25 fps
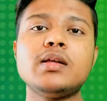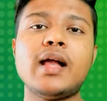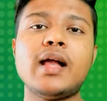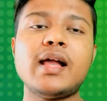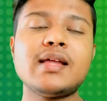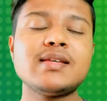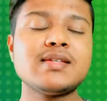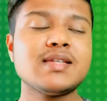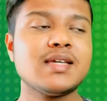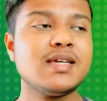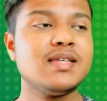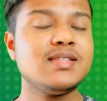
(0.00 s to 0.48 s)

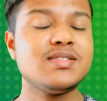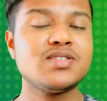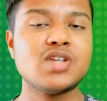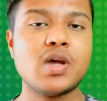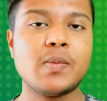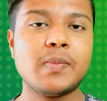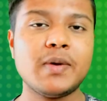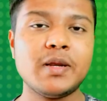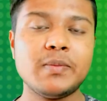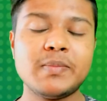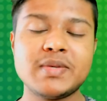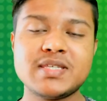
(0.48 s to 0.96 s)
And in
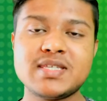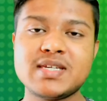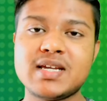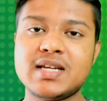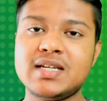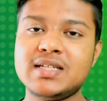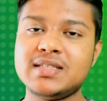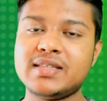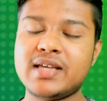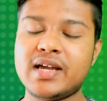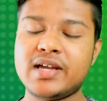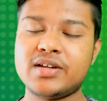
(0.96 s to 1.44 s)
Japan,
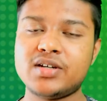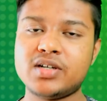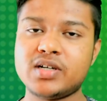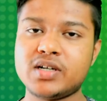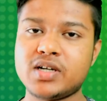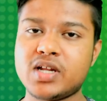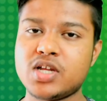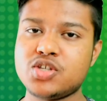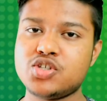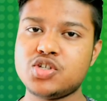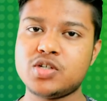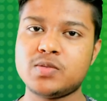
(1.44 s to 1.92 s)
basically the
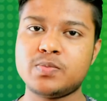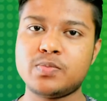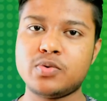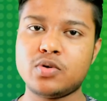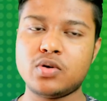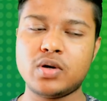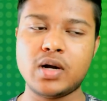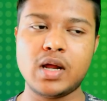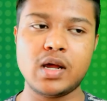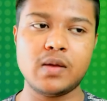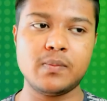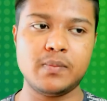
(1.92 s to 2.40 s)
undergraduate
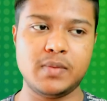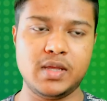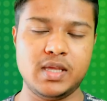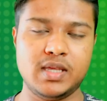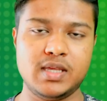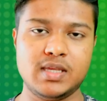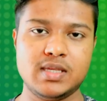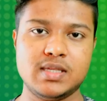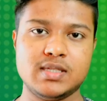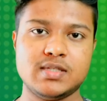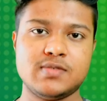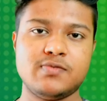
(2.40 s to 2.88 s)
program
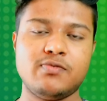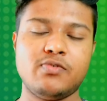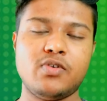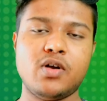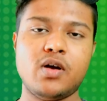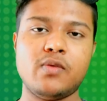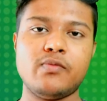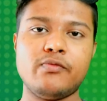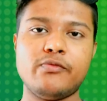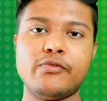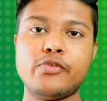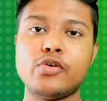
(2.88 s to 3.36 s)
is
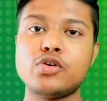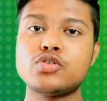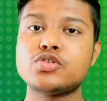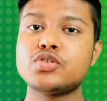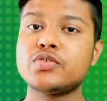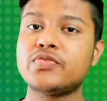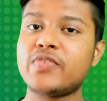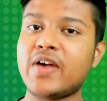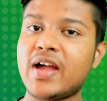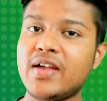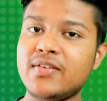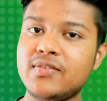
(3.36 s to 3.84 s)
from 4
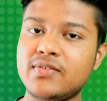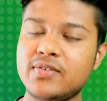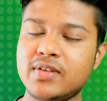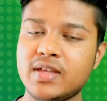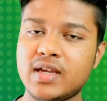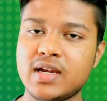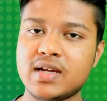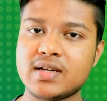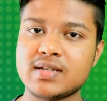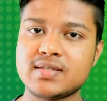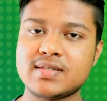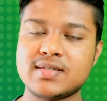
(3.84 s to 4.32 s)
to 5
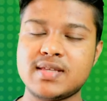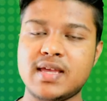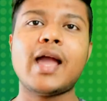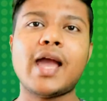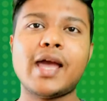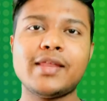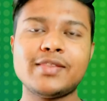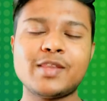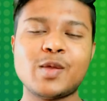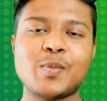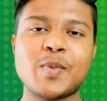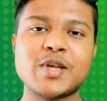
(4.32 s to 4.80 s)
years,
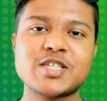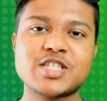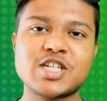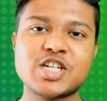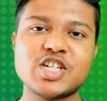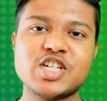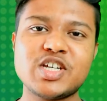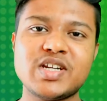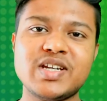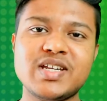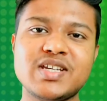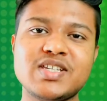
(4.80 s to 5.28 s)
and the
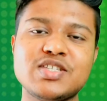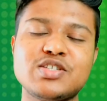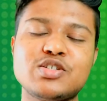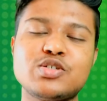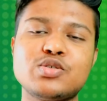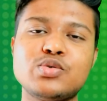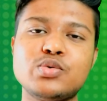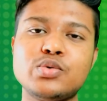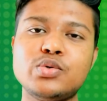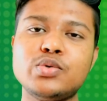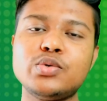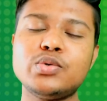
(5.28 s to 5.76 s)
master degree is
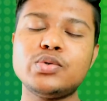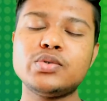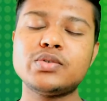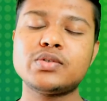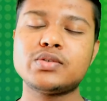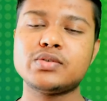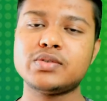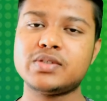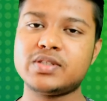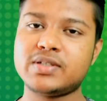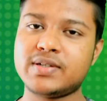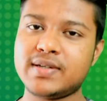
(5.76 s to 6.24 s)

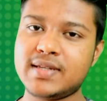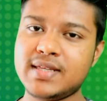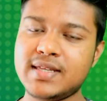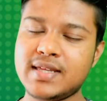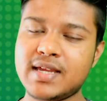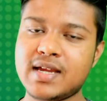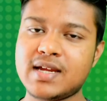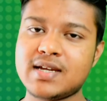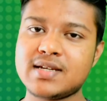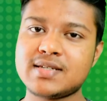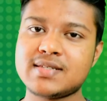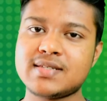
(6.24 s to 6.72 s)
2 to 3
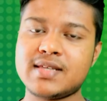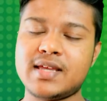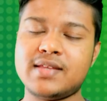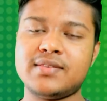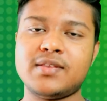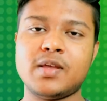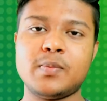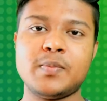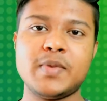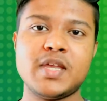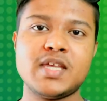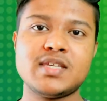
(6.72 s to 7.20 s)
years,
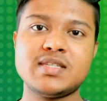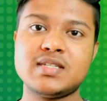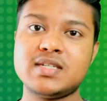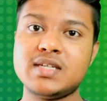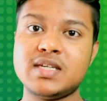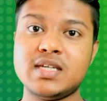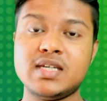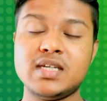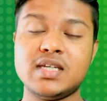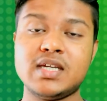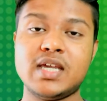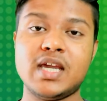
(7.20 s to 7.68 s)
and the
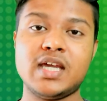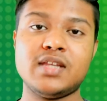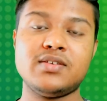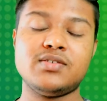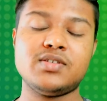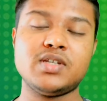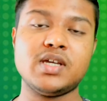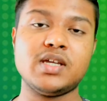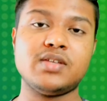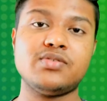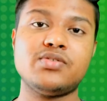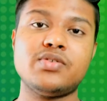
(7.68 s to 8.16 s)
PhD
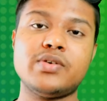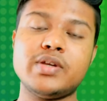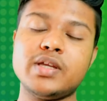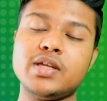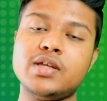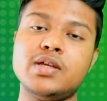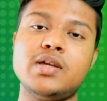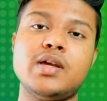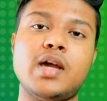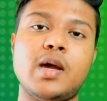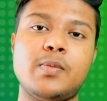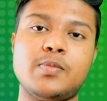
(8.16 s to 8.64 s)
can take
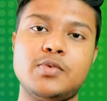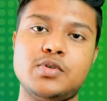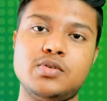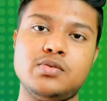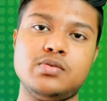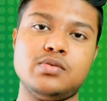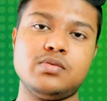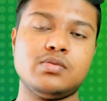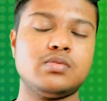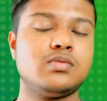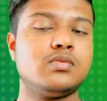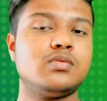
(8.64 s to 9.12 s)
3
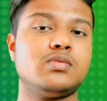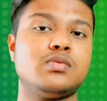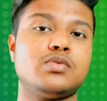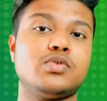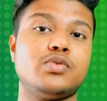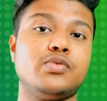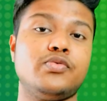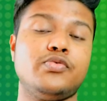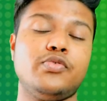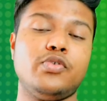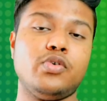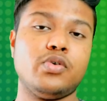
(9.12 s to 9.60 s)
up
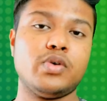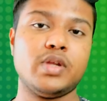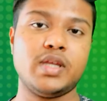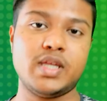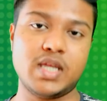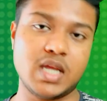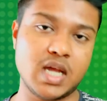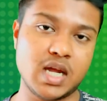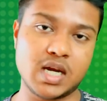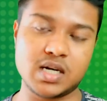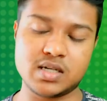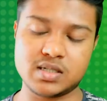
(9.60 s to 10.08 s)
to 4
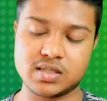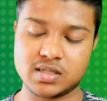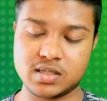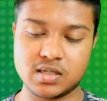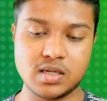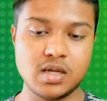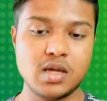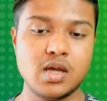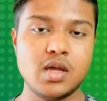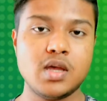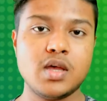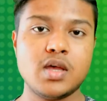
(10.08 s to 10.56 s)
years.
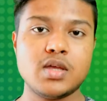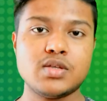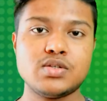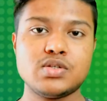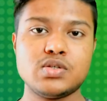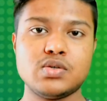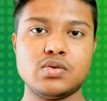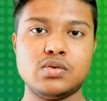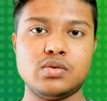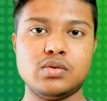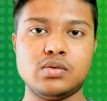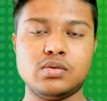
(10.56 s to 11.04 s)

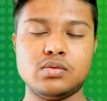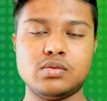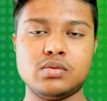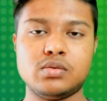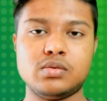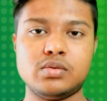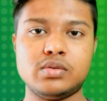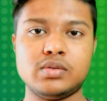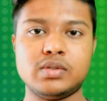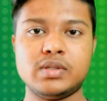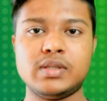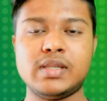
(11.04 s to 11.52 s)

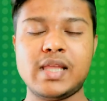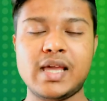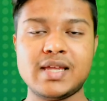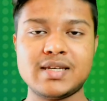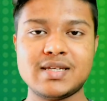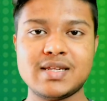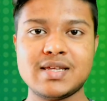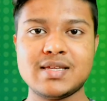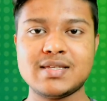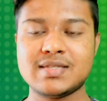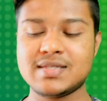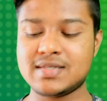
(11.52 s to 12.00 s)
So
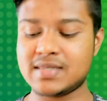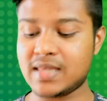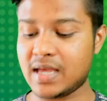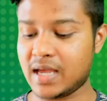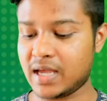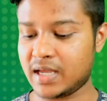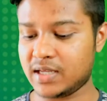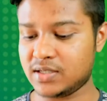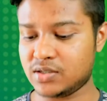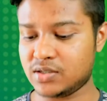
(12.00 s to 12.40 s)
that is the